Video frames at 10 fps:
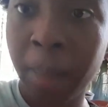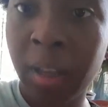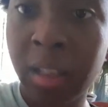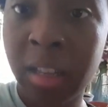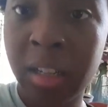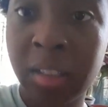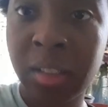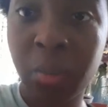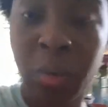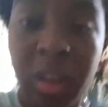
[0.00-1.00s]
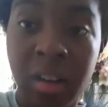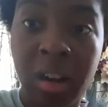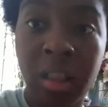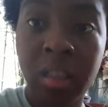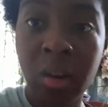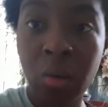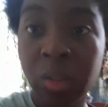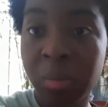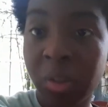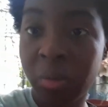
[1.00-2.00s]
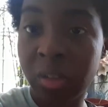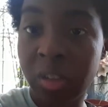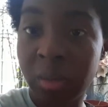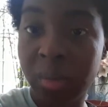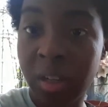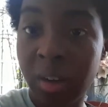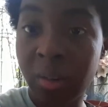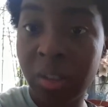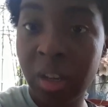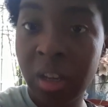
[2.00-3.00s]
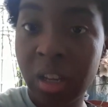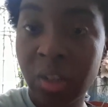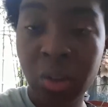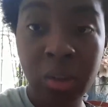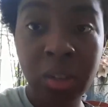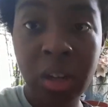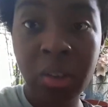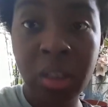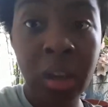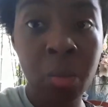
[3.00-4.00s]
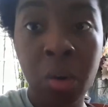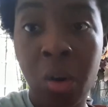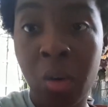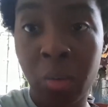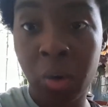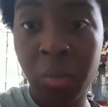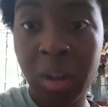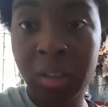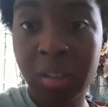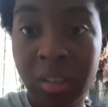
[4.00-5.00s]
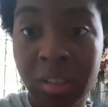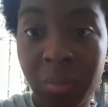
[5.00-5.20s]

And that's when the ultimate twist comes out. Turns out they were all robots,